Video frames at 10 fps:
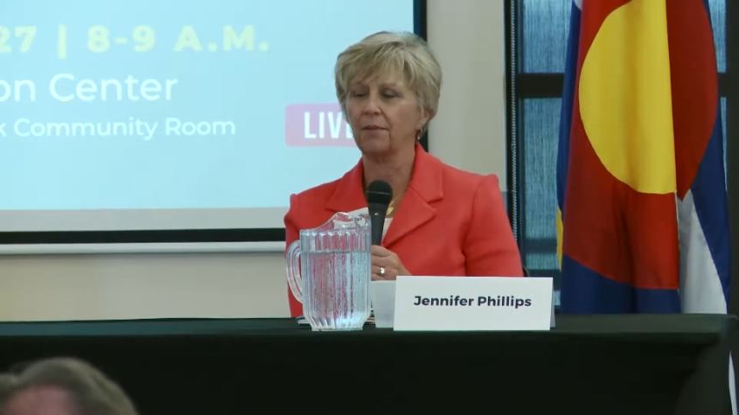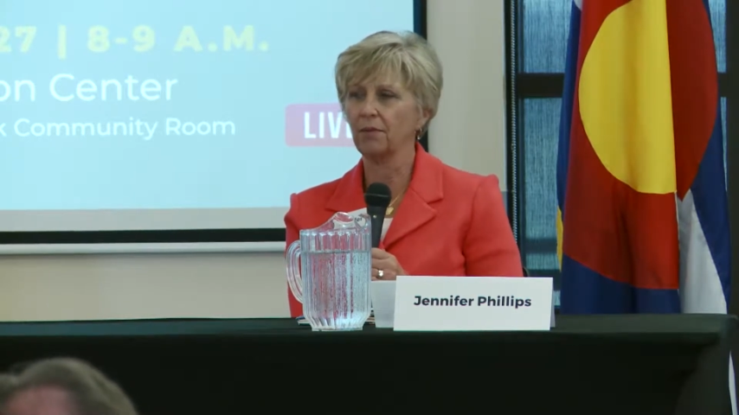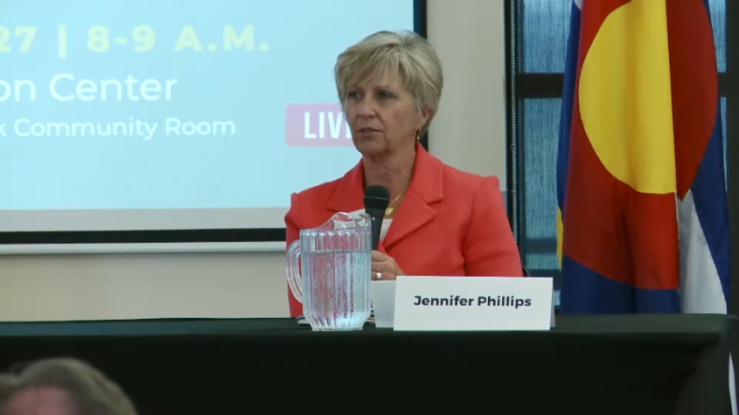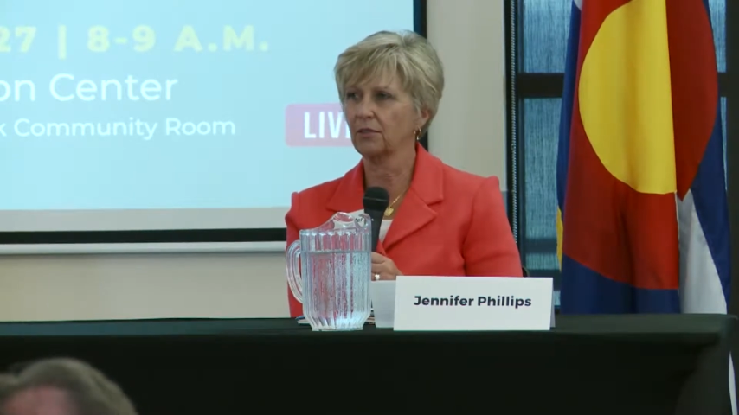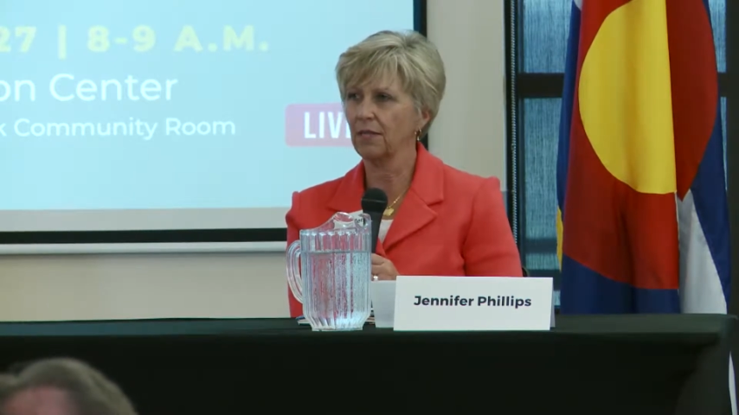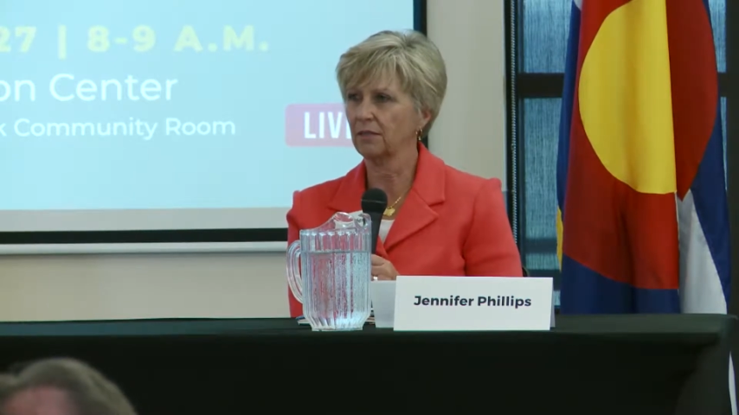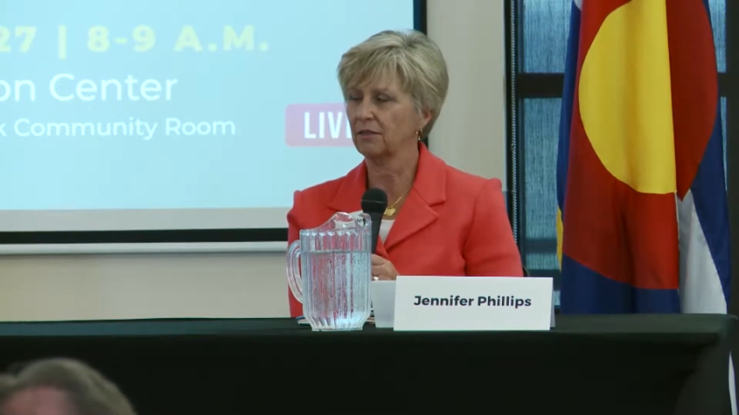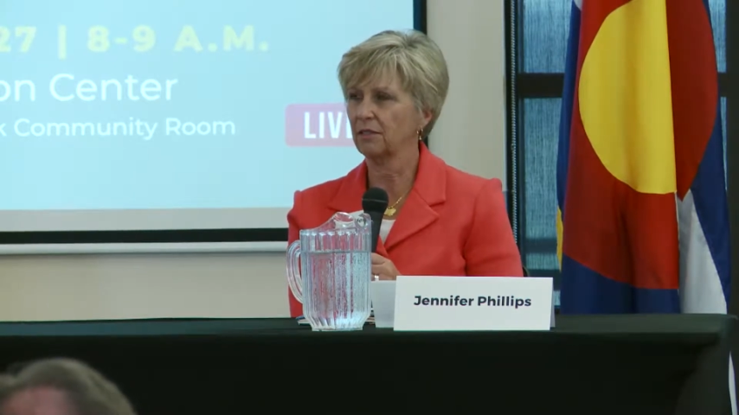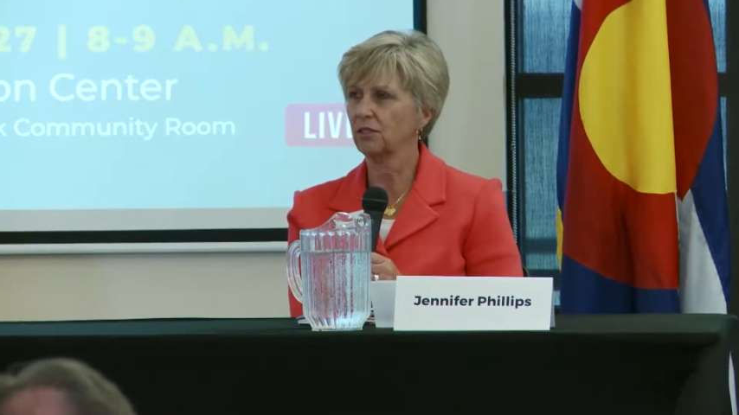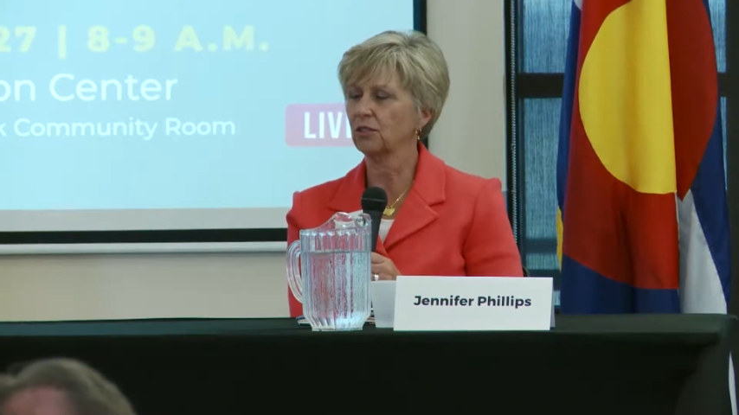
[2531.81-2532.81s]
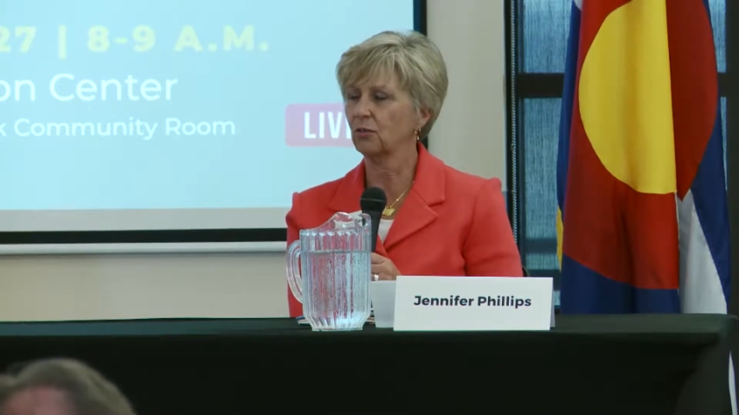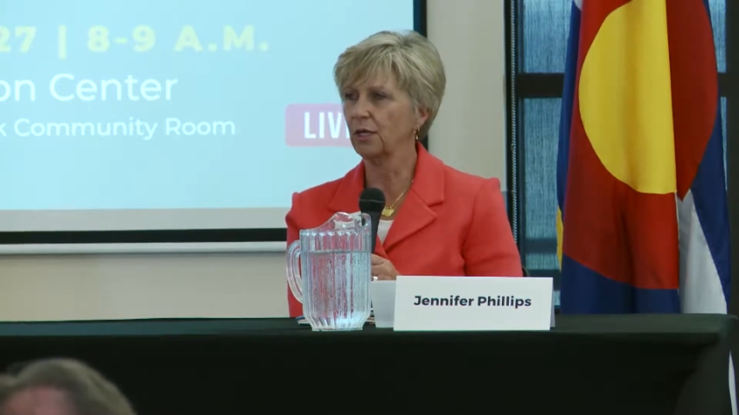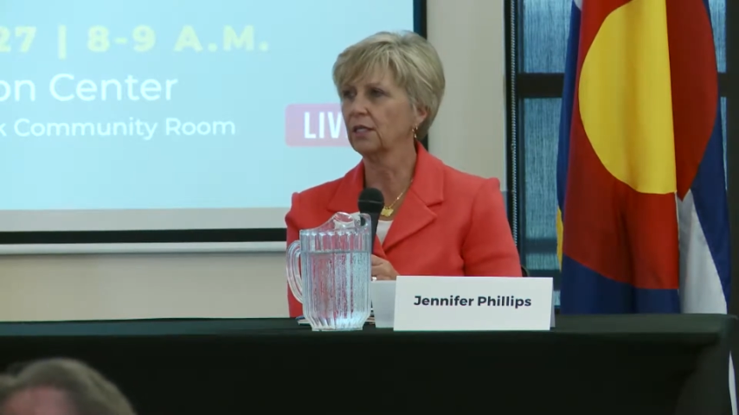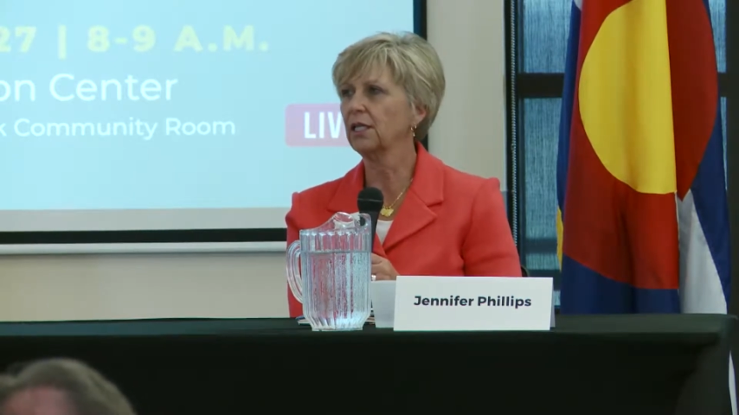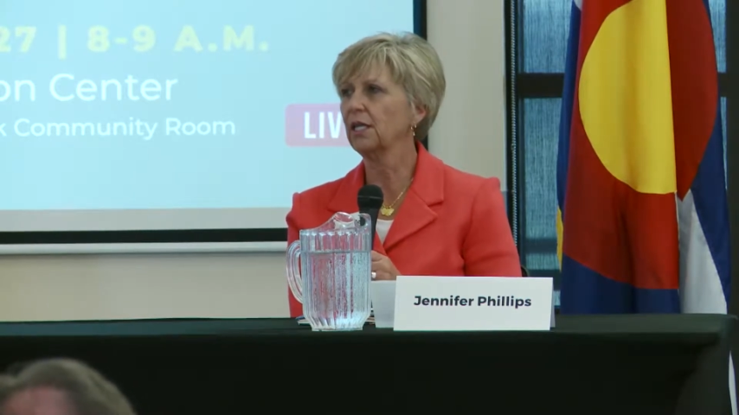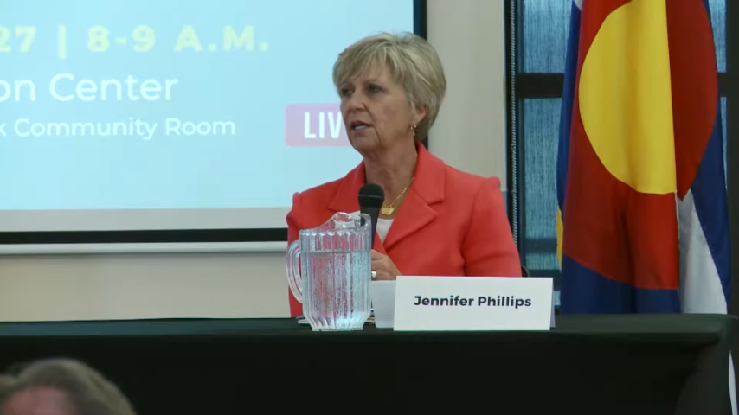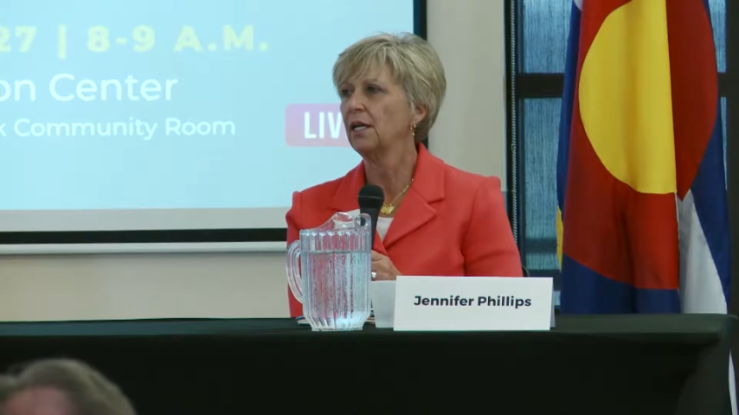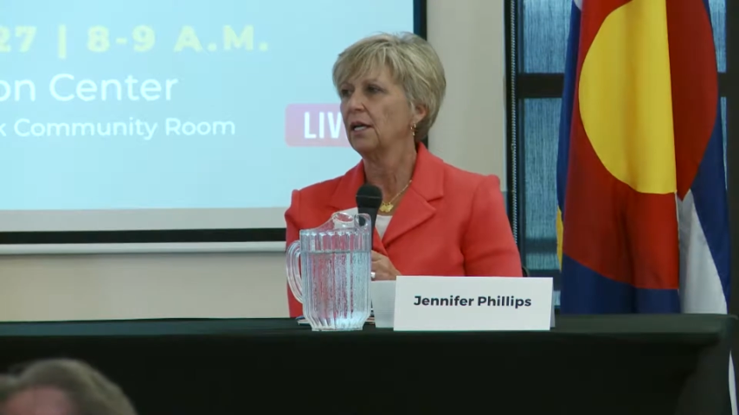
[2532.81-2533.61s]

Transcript: able to make decisions quickly